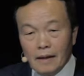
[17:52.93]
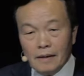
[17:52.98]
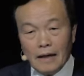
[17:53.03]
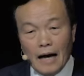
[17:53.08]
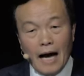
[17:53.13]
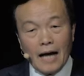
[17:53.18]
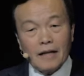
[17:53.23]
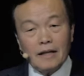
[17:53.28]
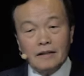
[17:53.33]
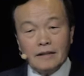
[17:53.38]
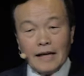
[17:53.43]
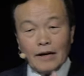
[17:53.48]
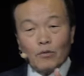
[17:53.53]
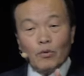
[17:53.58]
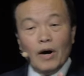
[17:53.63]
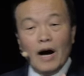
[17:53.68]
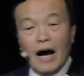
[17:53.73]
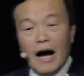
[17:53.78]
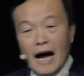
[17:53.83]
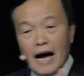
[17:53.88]
The architect
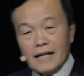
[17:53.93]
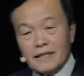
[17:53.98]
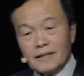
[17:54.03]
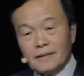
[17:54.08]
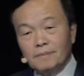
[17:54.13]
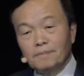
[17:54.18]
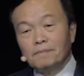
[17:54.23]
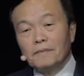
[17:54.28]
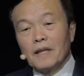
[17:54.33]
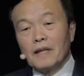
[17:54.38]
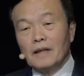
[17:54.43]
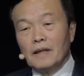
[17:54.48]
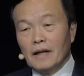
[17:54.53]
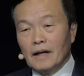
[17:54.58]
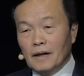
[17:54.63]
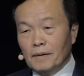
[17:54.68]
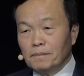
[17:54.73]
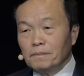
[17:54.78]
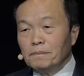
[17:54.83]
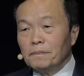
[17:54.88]
will ask
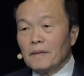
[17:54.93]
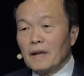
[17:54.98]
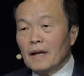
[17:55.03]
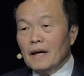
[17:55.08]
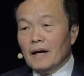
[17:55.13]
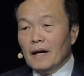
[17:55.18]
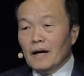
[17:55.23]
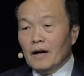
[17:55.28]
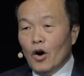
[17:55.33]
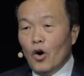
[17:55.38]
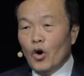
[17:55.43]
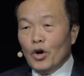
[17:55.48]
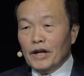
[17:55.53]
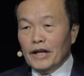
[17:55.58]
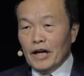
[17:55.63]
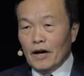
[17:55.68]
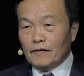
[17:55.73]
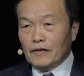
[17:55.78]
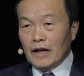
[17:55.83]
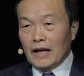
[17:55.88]
the
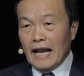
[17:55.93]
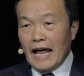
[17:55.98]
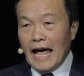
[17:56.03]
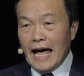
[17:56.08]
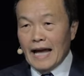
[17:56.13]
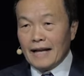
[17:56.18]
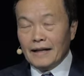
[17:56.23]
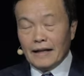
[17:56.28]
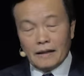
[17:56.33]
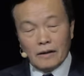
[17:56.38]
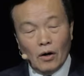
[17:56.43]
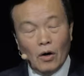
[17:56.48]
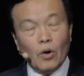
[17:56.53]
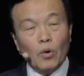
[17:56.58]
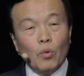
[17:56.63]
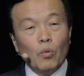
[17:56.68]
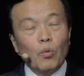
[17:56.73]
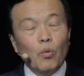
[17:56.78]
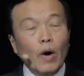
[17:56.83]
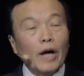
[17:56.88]
owner of the land that,
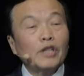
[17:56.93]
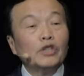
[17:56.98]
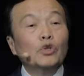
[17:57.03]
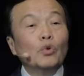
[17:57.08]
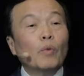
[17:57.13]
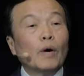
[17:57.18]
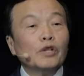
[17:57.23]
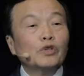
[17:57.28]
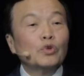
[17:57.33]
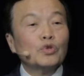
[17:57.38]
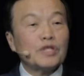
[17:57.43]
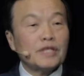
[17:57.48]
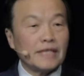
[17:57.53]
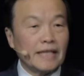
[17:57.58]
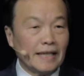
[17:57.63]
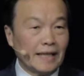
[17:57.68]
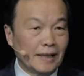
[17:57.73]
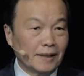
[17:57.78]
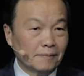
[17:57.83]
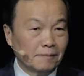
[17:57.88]
oh, what do you want to
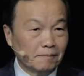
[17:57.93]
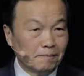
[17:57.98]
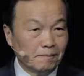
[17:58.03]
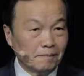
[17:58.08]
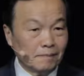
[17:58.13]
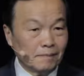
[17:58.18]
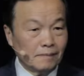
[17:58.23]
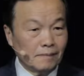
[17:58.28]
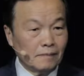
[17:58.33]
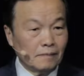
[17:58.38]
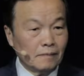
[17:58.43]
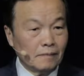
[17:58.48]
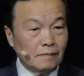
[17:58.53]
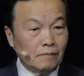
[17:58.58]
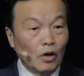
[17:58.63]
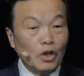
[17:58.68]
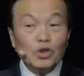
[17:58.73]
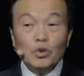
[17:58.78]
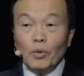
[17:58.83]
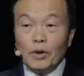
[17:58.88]
see?
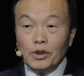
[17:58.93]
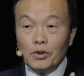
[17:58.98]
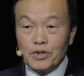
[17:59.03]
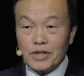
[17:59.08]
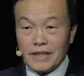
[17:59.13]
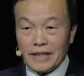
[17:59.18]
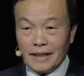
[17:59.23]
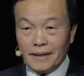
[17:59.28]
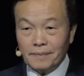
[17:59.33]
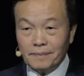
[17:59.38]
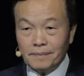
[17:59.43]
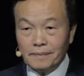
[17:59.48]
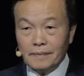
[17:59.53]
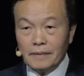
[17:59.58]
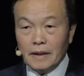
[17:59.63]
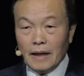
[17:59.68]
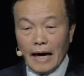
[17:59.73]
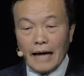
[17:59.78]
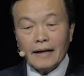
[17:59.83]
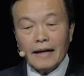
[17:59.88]
What do you want to see?
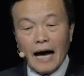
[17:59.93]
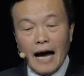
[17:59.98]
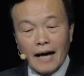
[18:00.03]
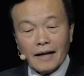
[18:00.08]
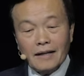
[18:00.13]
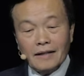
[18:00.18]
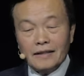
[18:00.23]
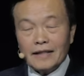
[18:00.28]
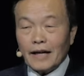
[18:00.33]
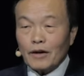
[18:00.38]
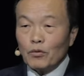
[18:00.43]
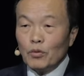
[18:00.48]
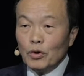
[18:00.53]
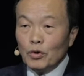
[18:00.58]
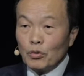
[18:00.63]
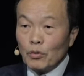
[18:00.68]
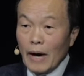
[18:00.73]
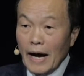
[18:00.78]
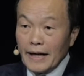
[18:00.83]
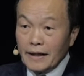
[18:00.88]
And the architect
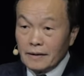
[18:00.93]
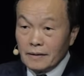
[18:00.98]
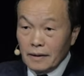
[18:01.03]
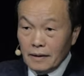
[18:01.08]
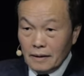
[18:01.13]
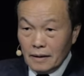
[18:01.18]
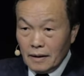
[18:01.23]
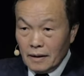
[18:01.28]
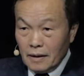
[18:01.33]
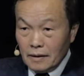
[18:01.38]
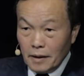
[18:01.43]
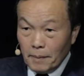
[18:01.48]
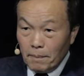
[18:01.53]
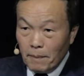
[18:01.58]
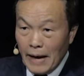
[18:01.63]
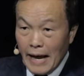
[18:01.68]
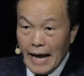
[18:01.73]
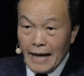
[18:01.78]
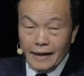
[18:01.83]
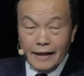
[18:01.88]
will write the
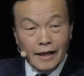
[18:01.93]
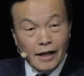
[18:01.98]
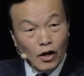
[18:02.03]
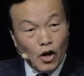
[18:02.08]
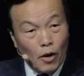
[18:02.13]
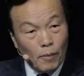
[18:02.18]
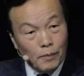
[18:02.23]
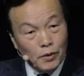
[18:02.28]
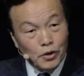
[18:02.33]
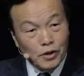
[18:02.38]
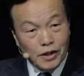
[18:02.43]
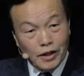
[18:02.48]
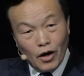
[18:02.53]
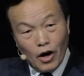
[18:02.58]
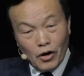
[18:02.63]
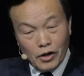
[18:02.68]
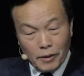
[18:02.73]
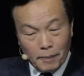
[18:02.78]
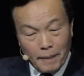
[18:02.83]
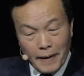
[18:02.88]
plan in the computer
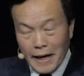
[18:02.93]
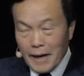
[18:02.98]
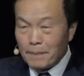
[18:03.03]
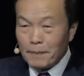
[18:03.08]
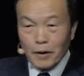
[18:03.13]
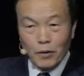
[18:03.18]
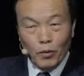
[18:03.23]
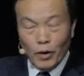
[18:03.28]
or the paper,